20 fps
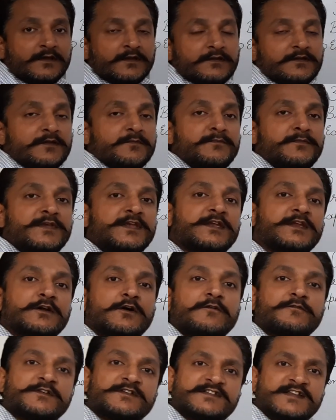The meaning
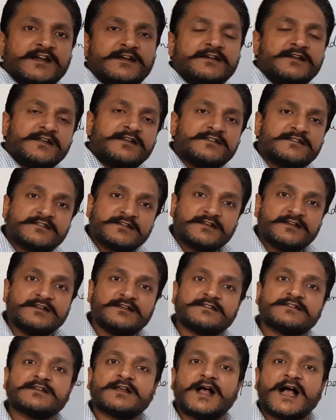of the sentence
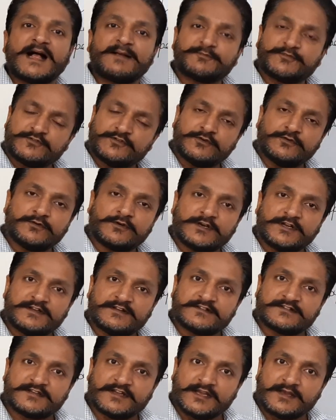is absolutely the
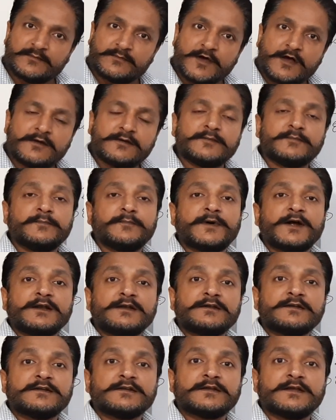same,
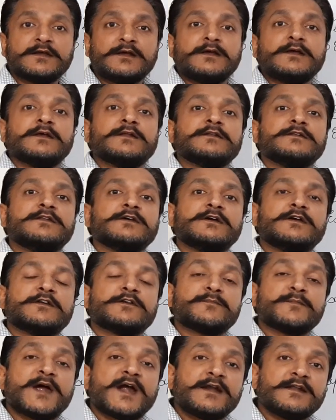but the
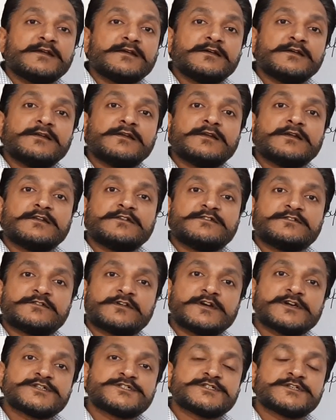grammatical
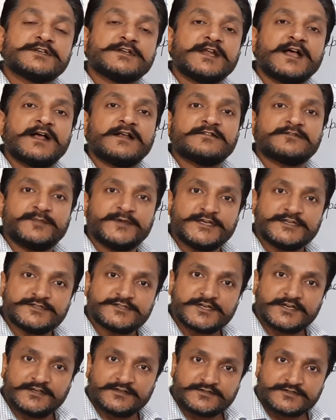construction has been
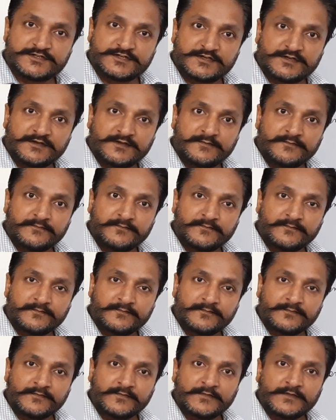changed.
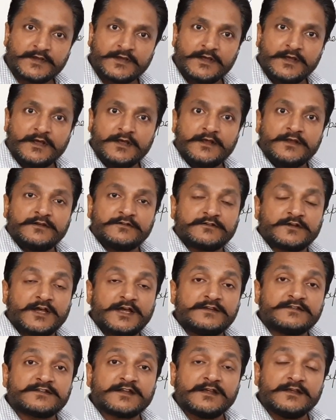So
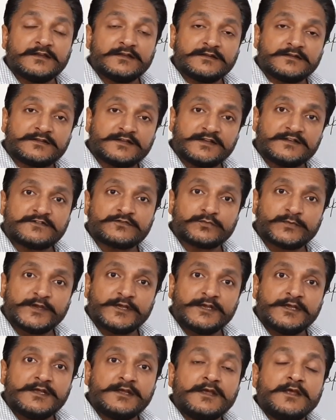guys, in this
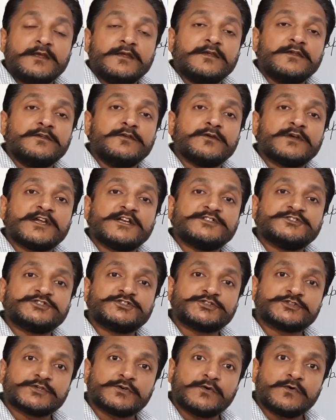way, you can
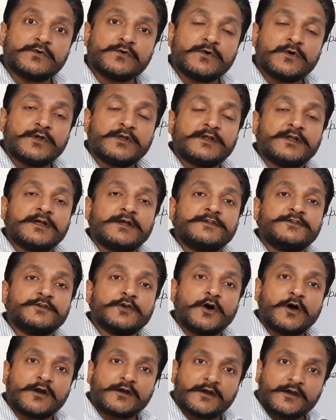show
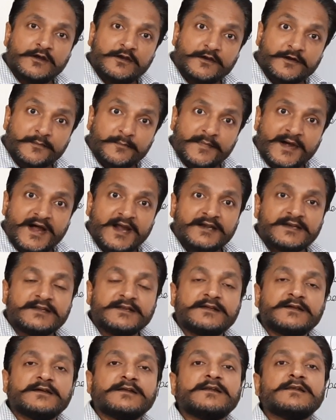your
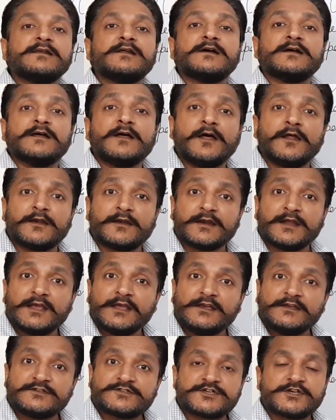grammatical
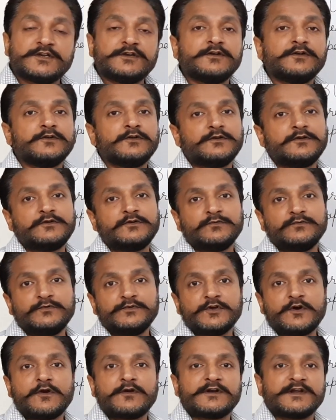range to
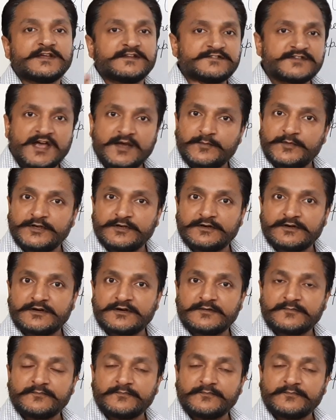your examiner.